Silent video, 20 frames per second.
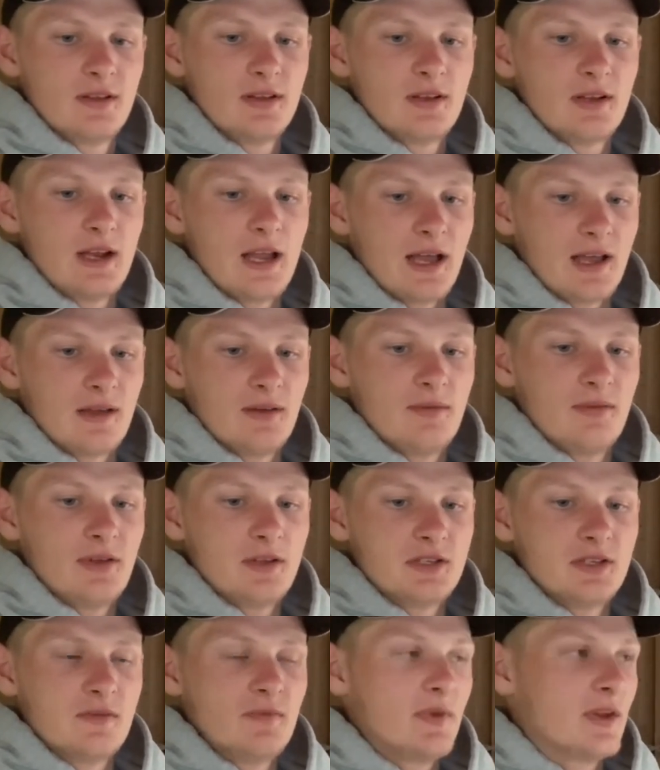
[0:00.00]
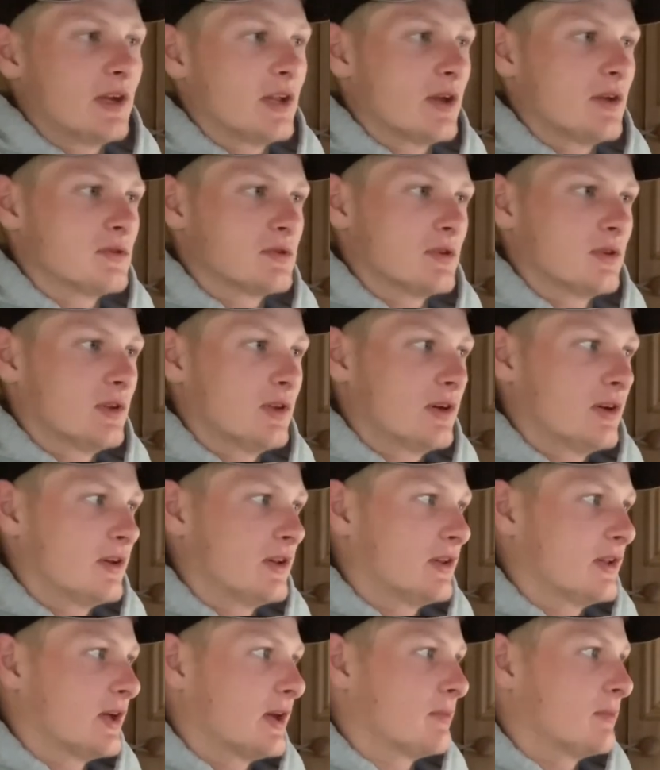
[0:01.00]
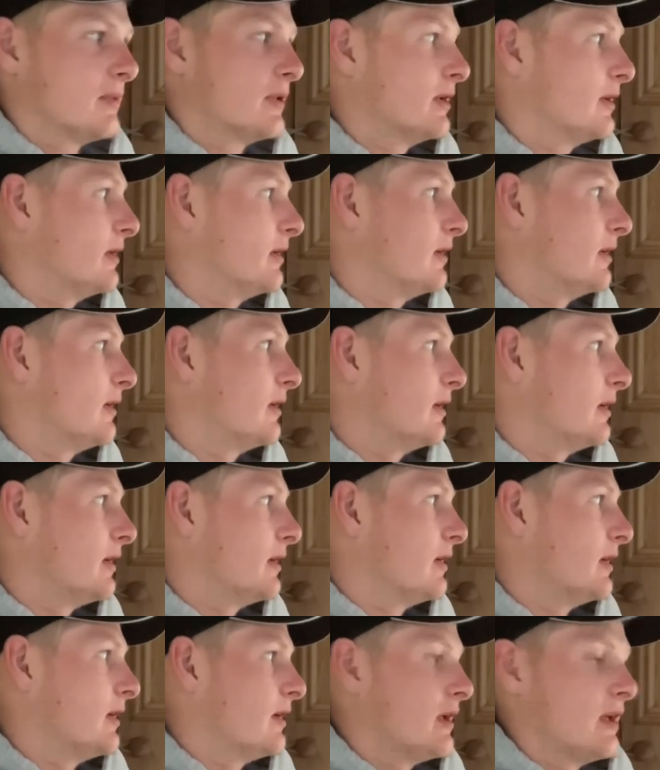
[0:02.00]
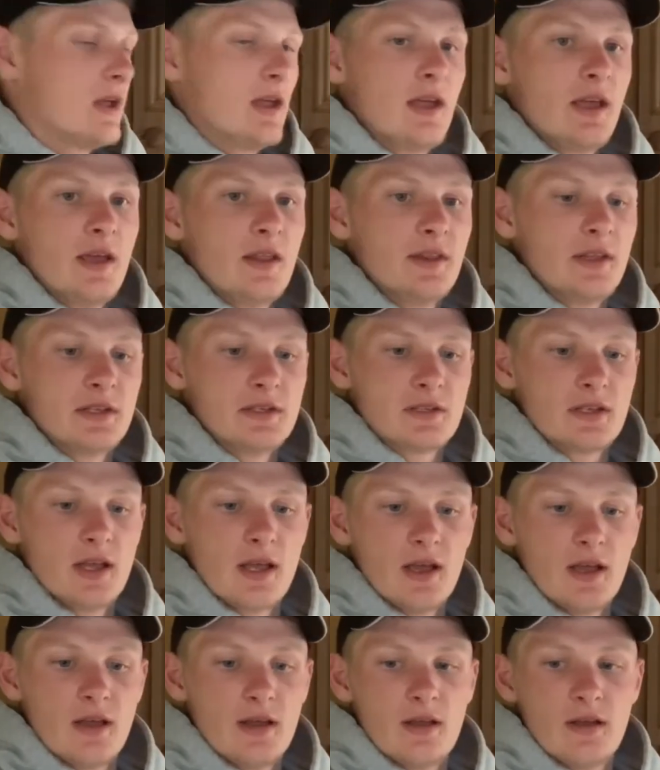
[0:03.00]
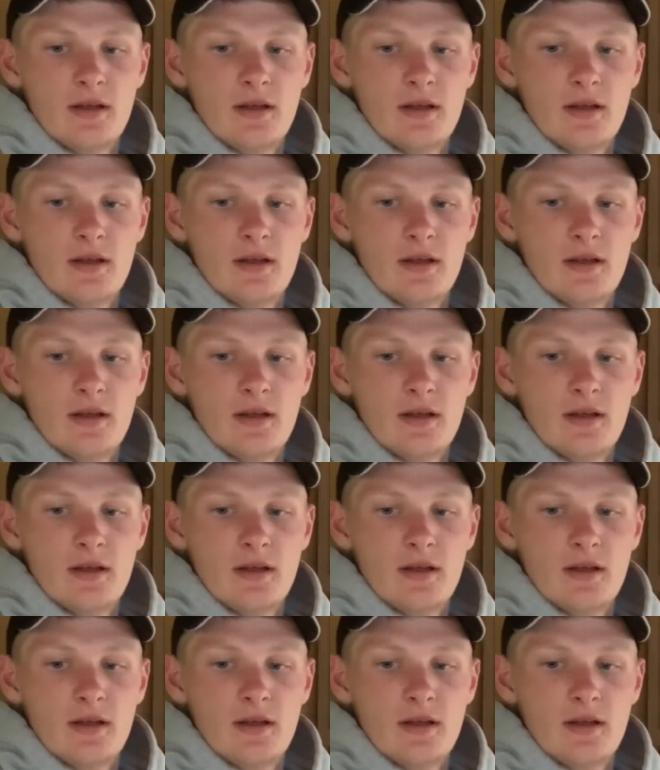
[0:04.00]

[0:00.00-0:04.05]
Lack of fishing videos online and that, but in this, uh,